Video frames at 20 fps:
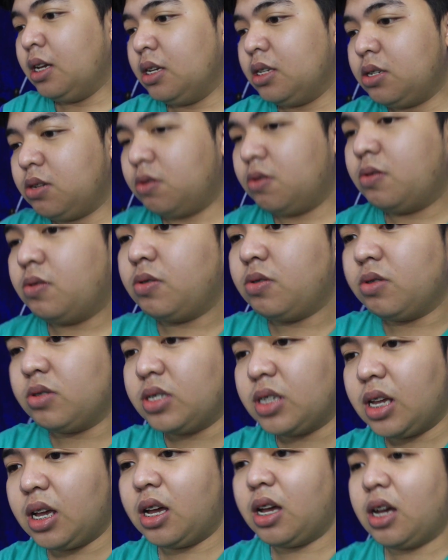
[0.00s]
So,
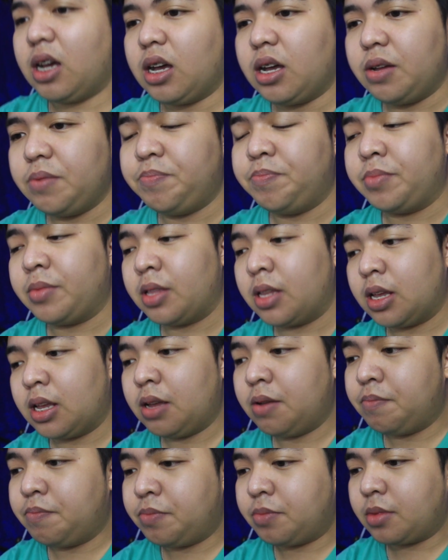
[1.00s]
sa
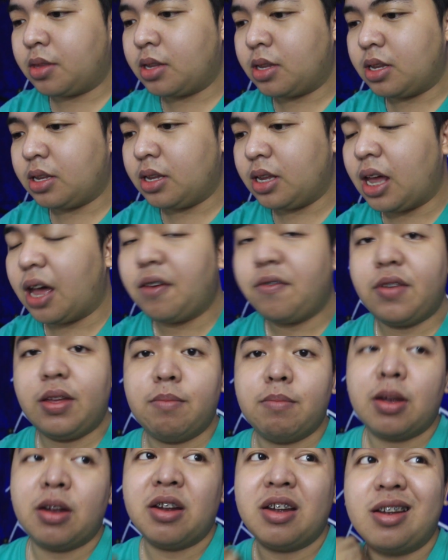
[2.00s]
Cafe
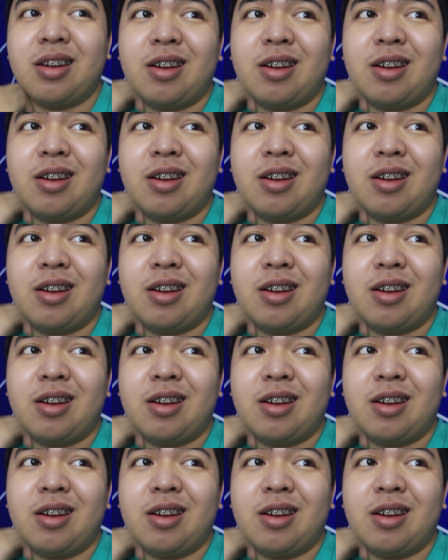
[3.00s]
Mary